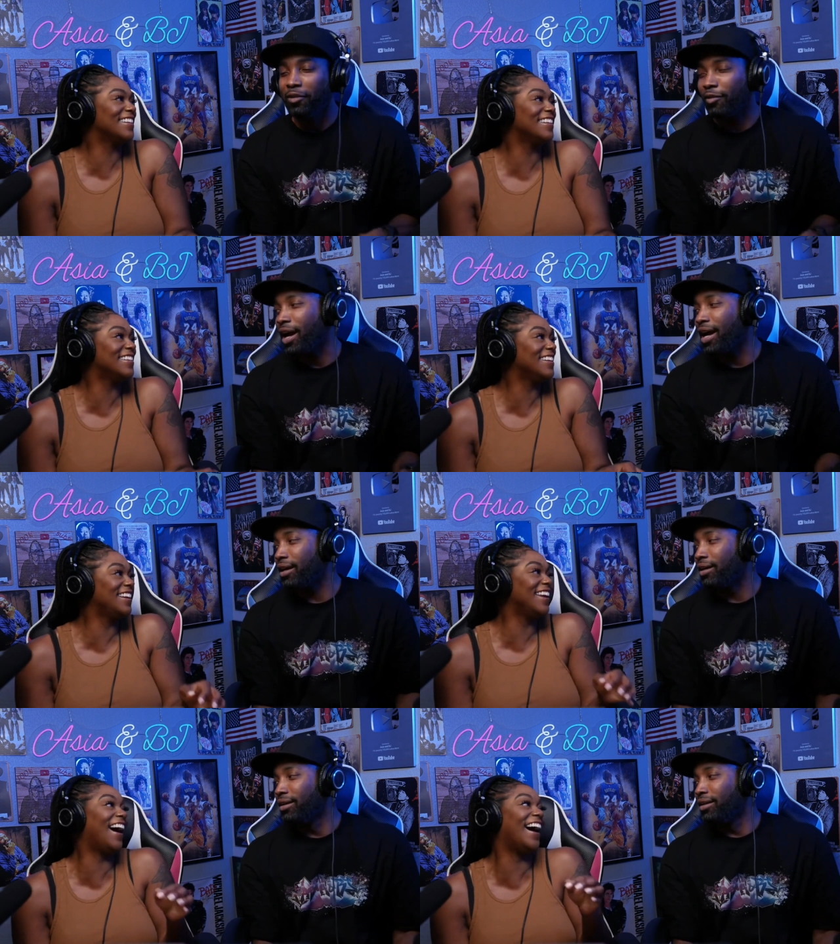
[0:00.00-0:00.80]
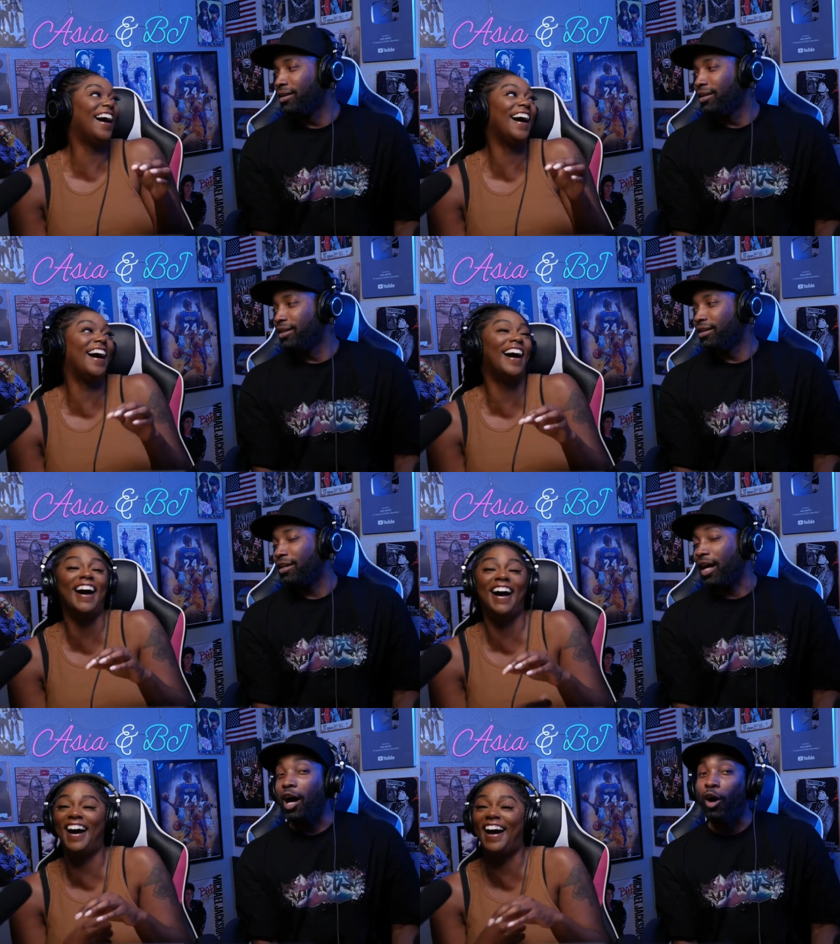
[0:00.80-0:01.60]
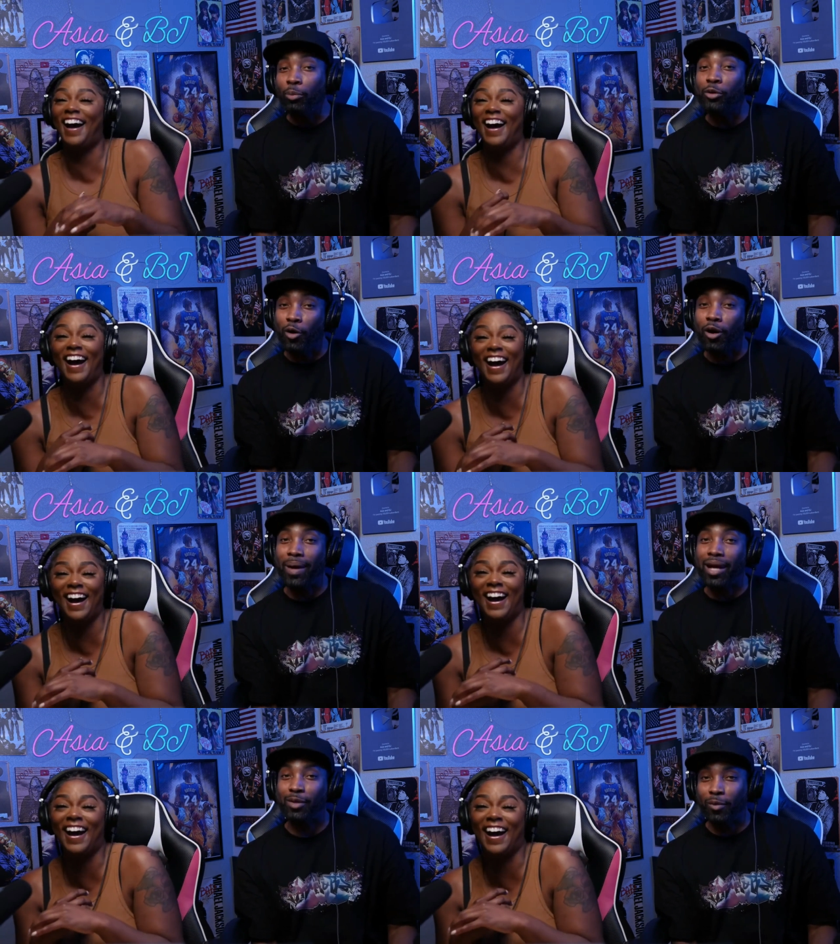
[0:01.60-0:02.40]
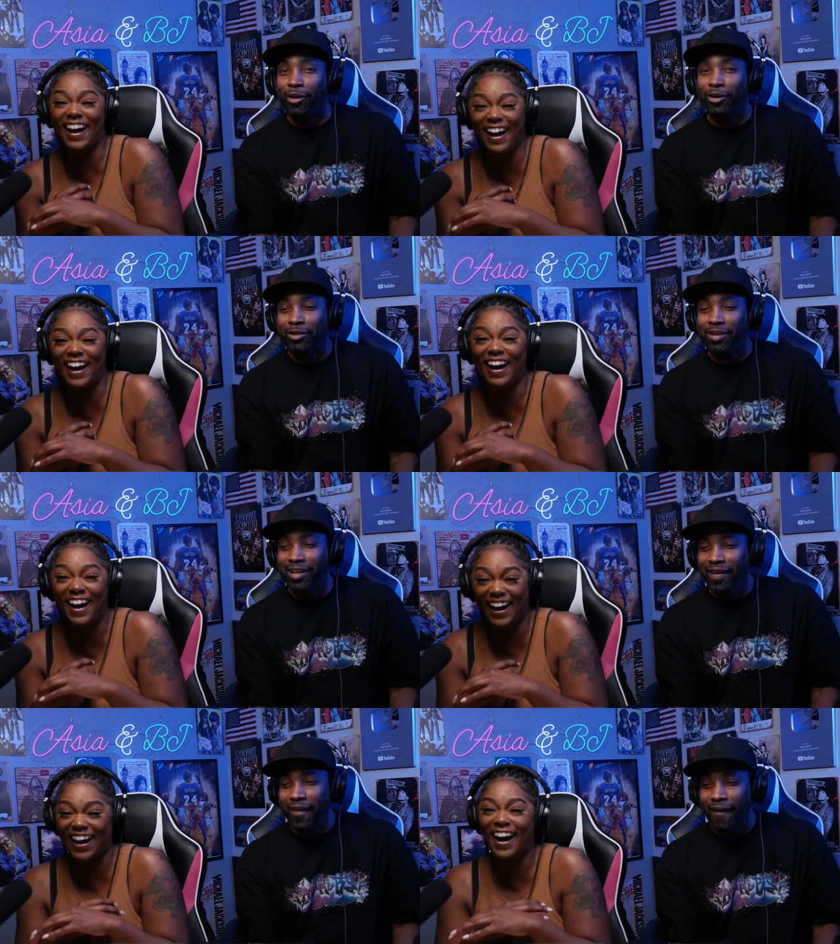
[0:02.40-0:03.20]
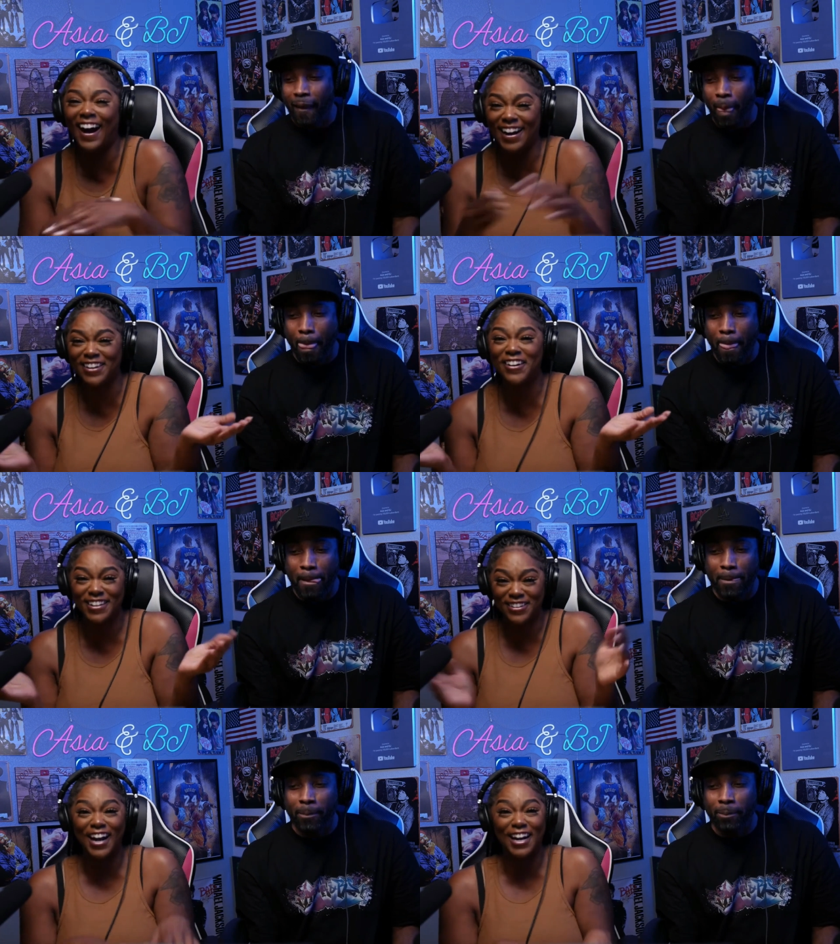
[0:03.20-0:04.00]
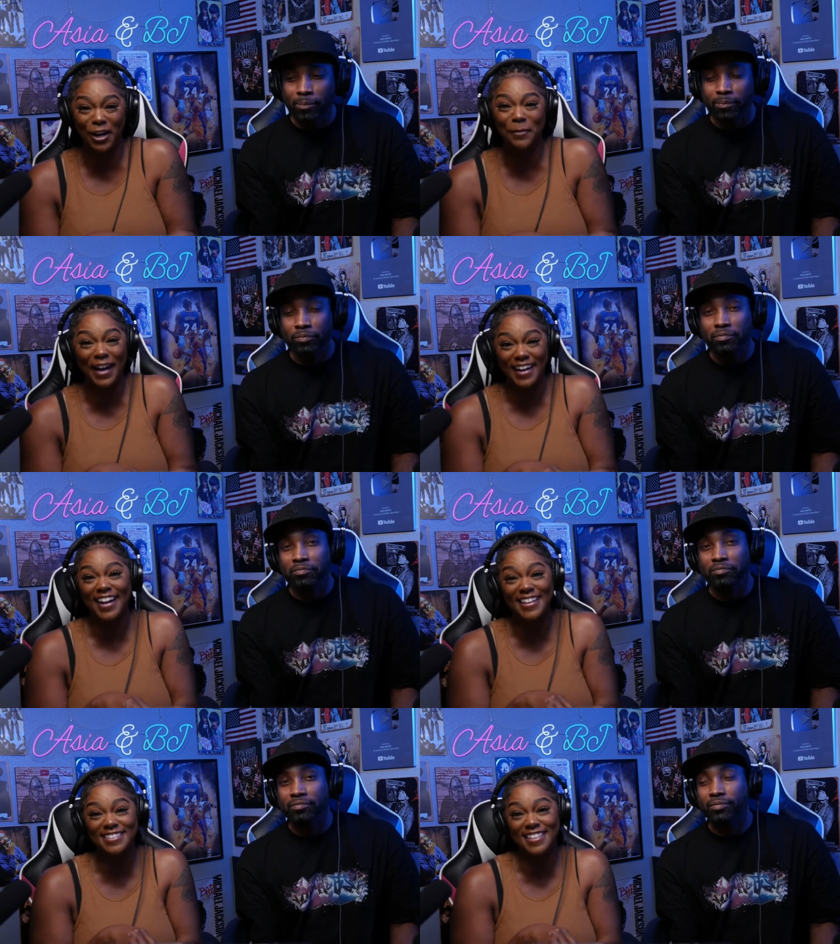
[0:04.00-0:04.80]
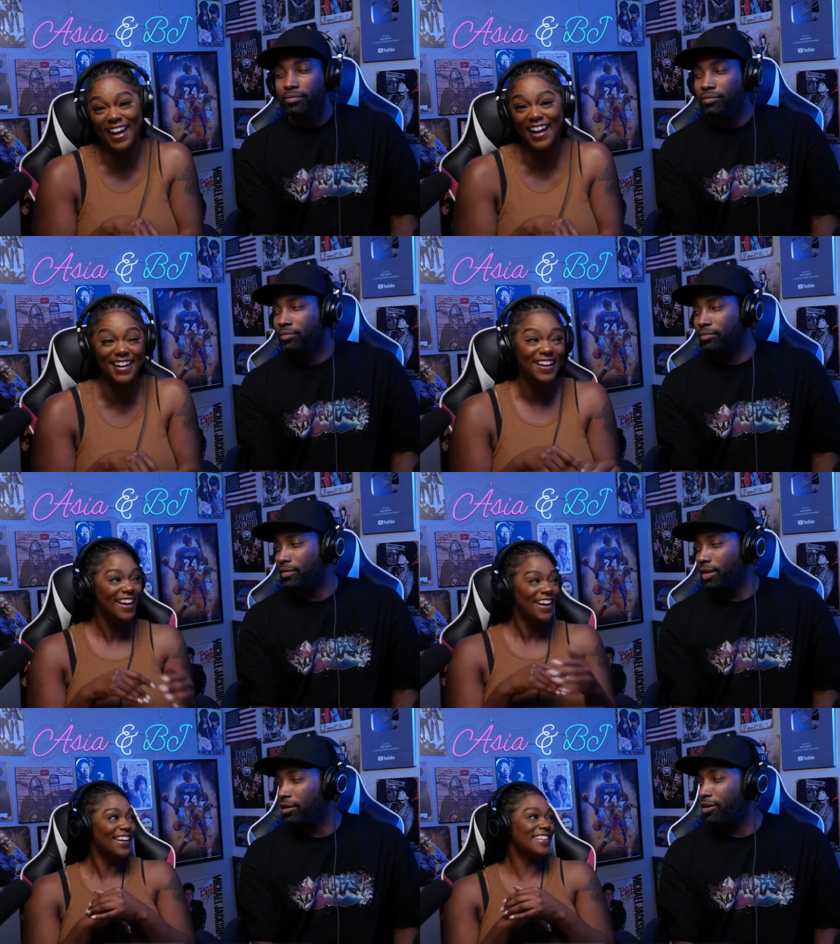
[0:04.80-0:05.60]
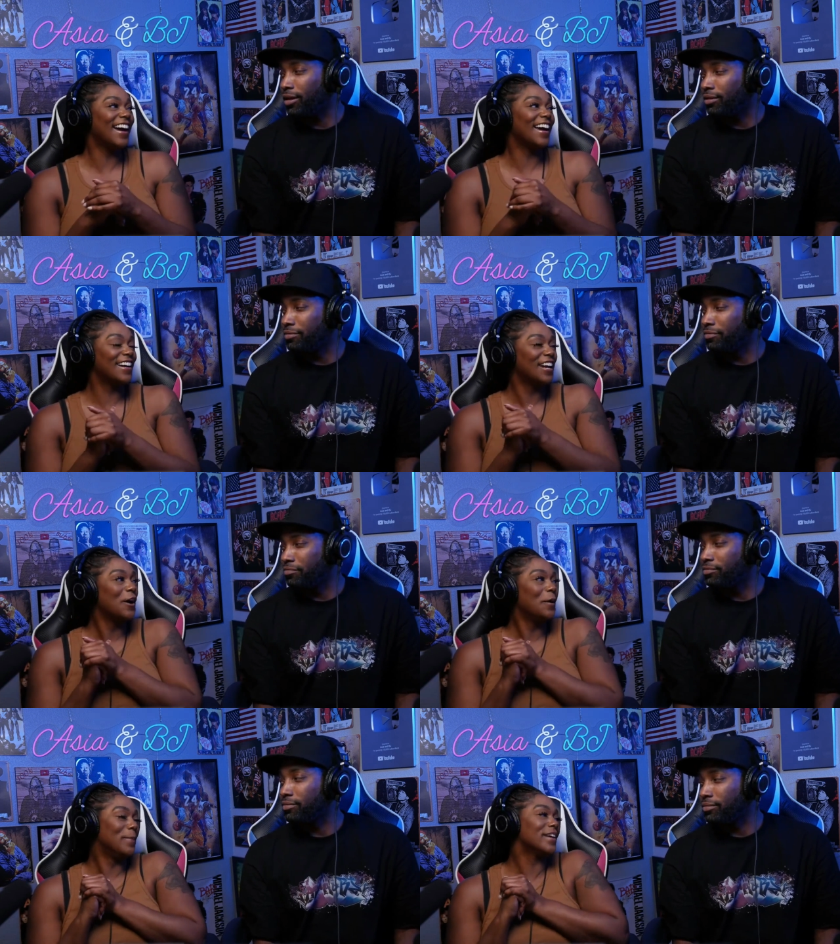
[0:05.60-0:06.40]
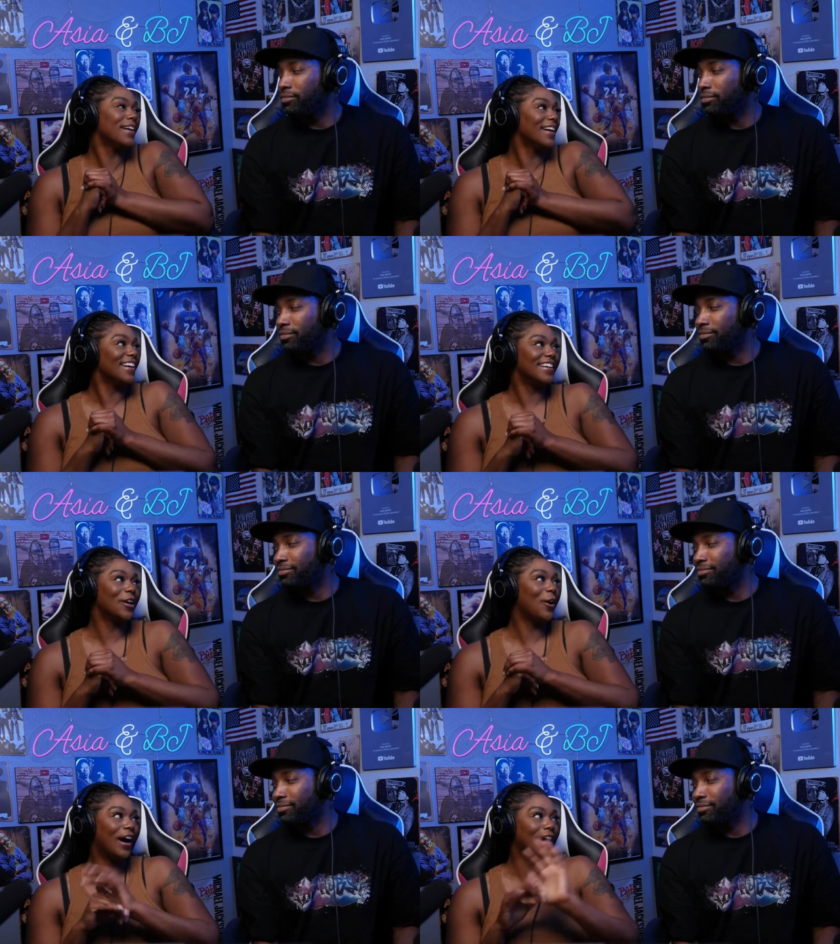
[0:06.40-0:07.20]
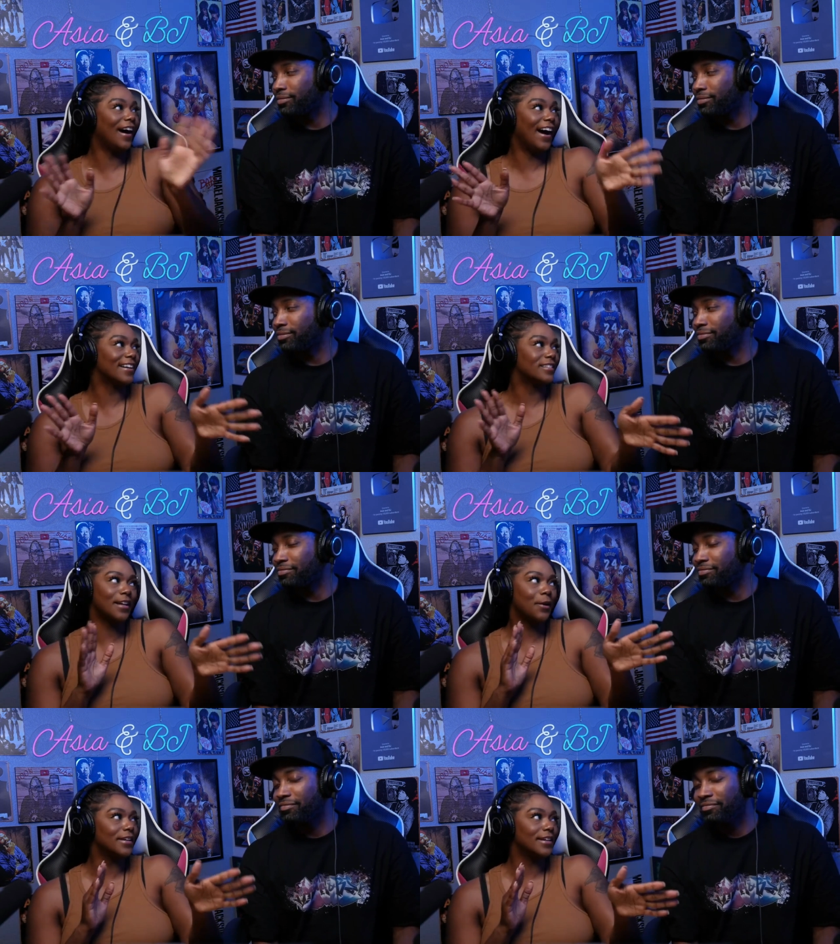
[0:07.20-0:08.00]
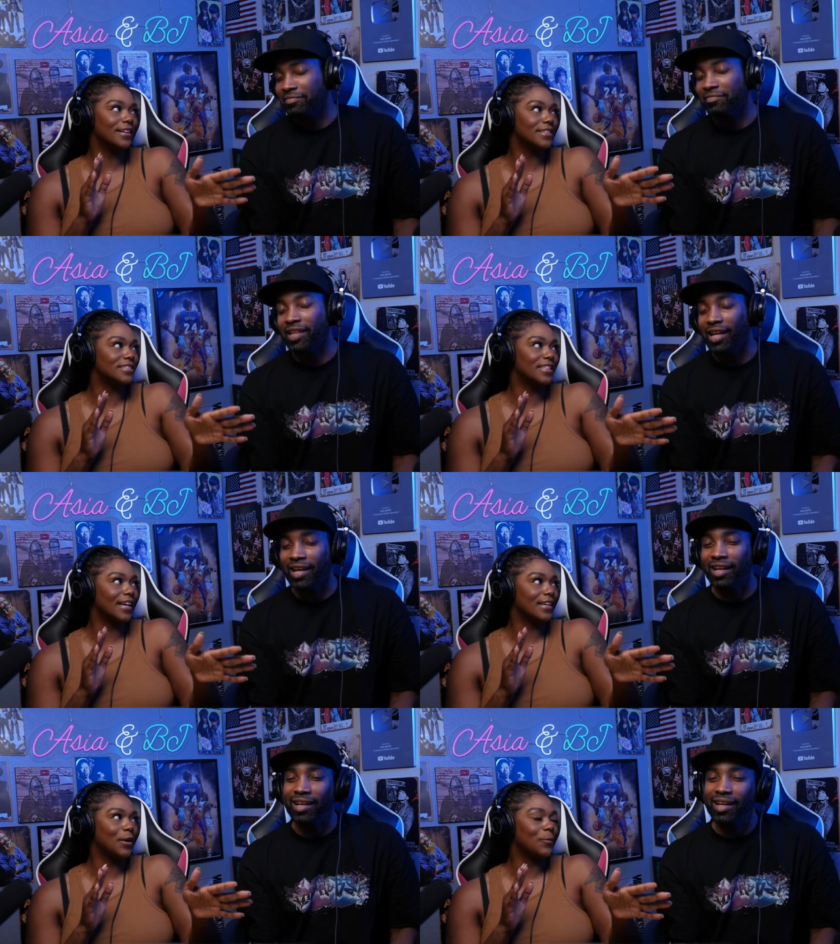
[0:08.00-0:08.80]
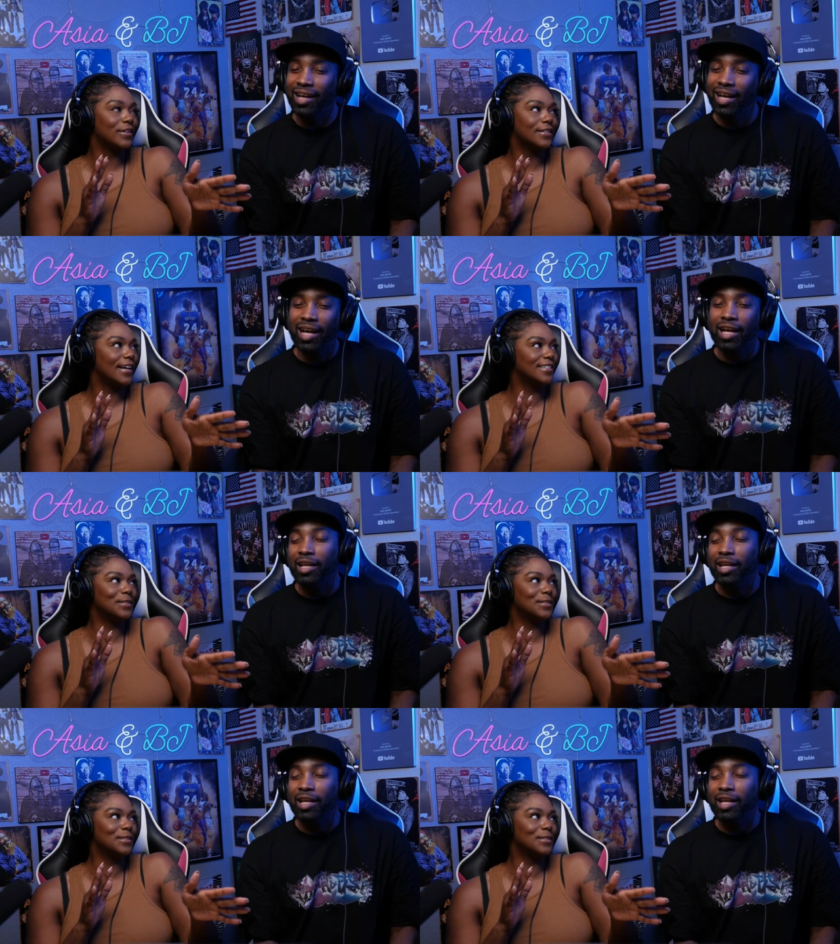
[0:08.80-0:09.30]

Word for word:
Speaker 1: right. I hope you're going back to work. are
Speaker 2: you going? You got to go back in today. Yeah, right. Like, but yeah, no, I, I totally can understand yeah. that one thousand